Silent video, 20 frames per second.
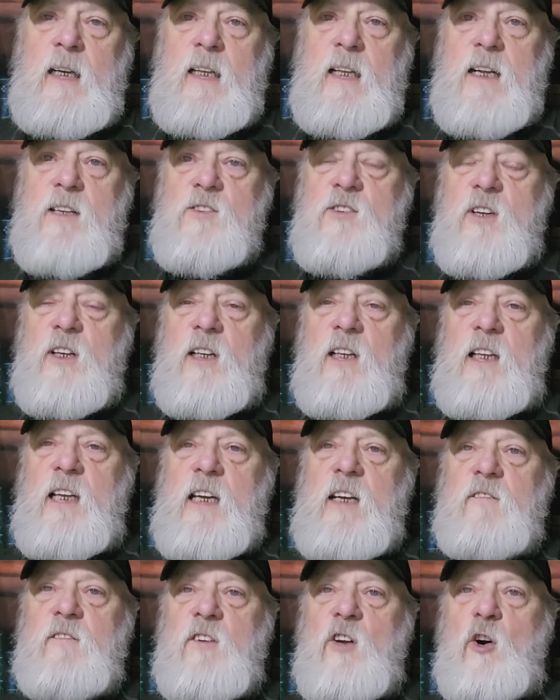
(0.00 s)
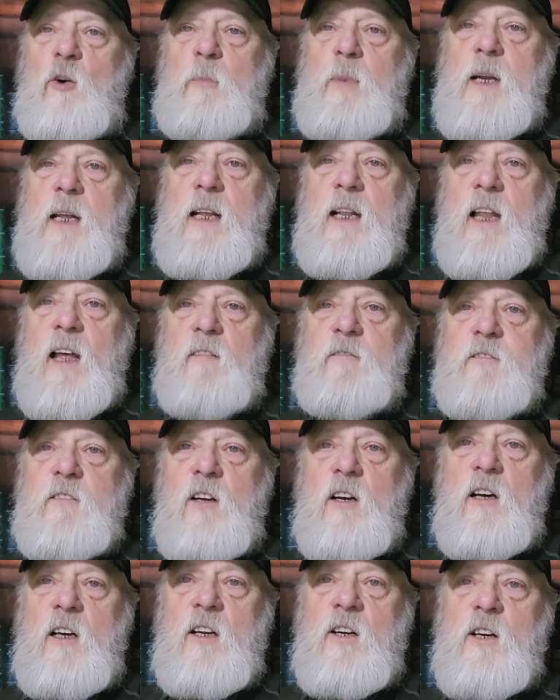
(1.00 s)
That's going to leave nobody left
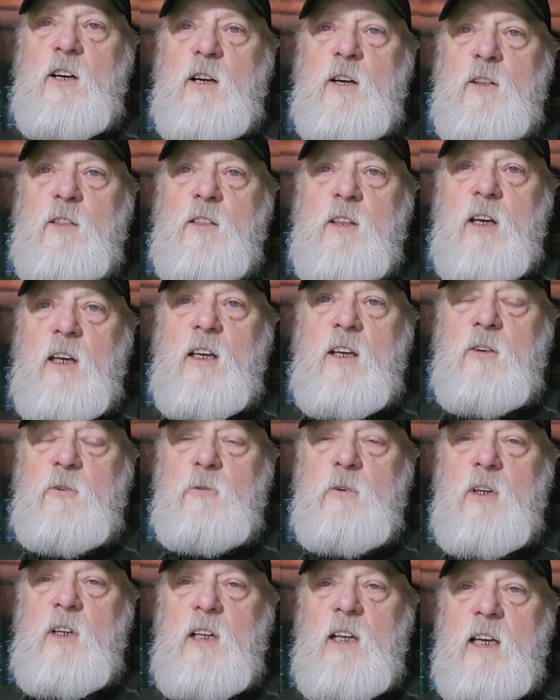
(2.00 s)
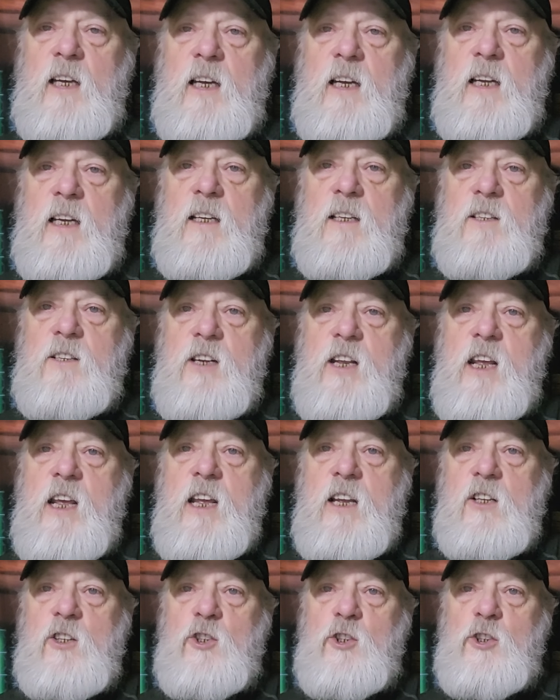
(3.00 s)
on earth that can really
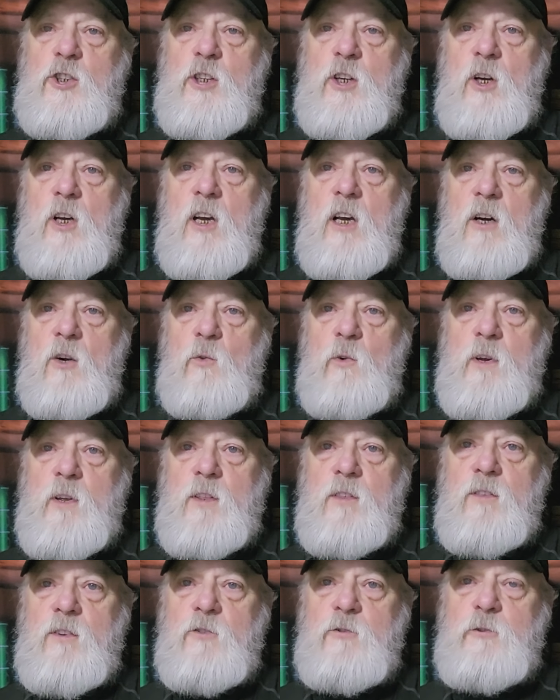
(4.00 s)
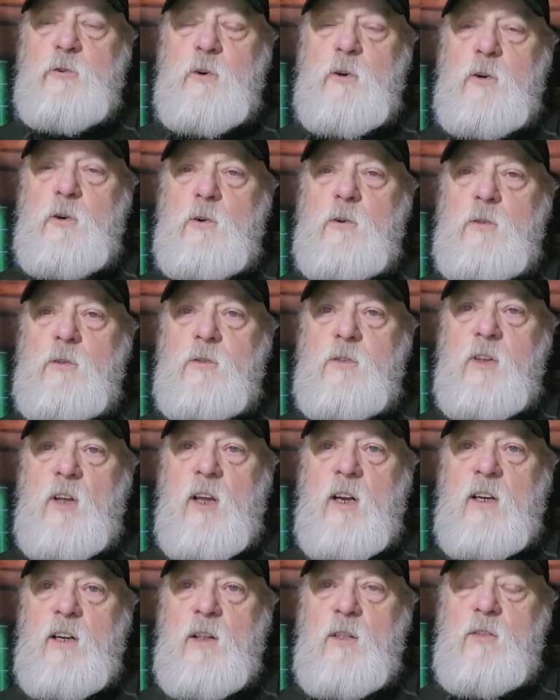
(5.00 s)
teach with truth
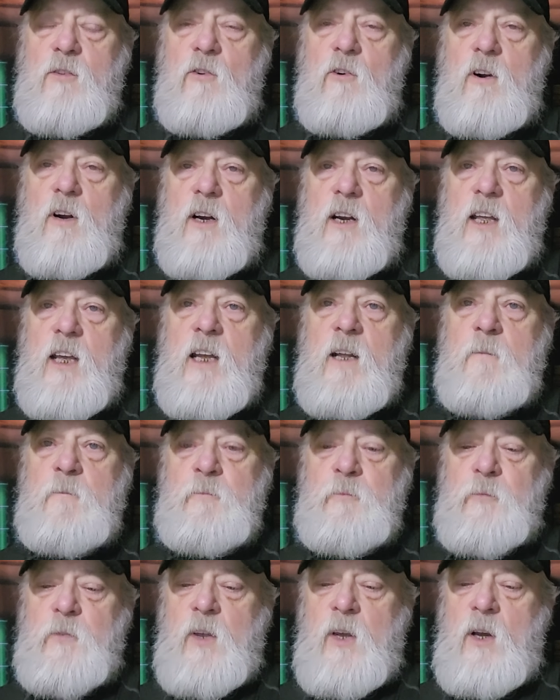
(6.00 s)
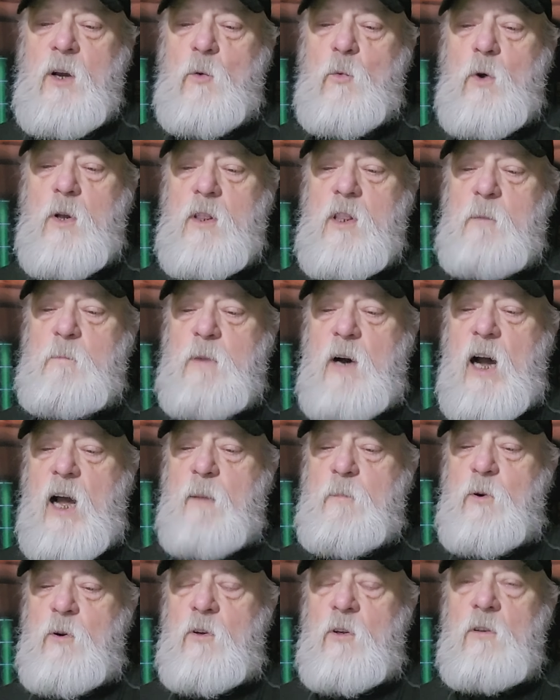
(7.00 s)
and authority what the
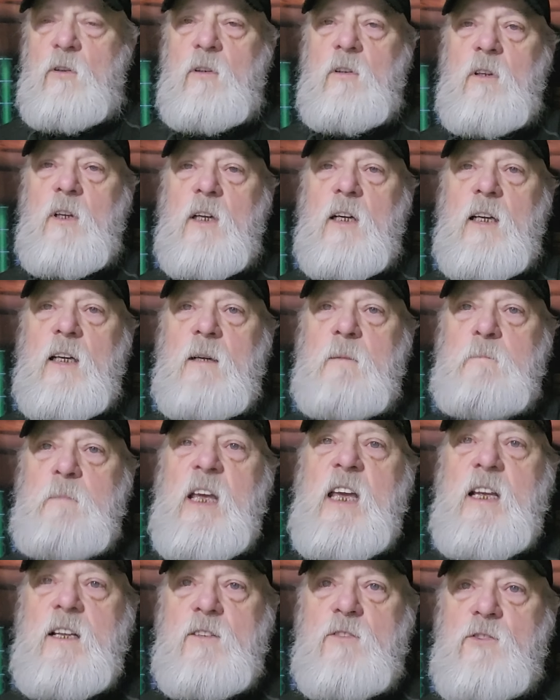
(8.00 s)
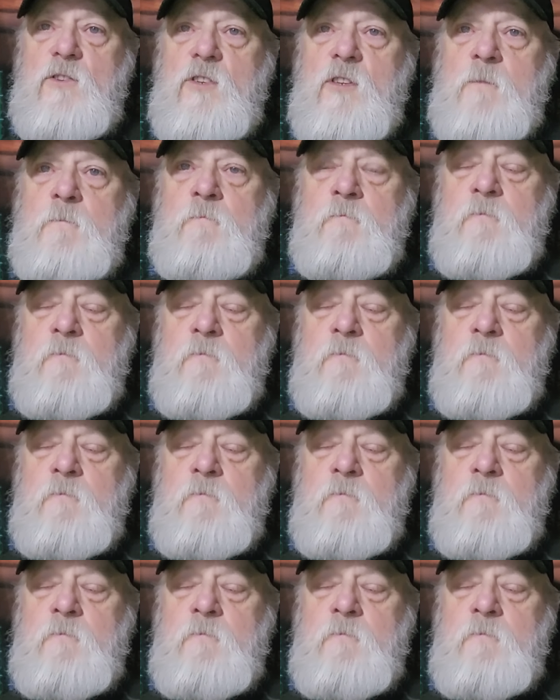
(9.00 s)
Bible means.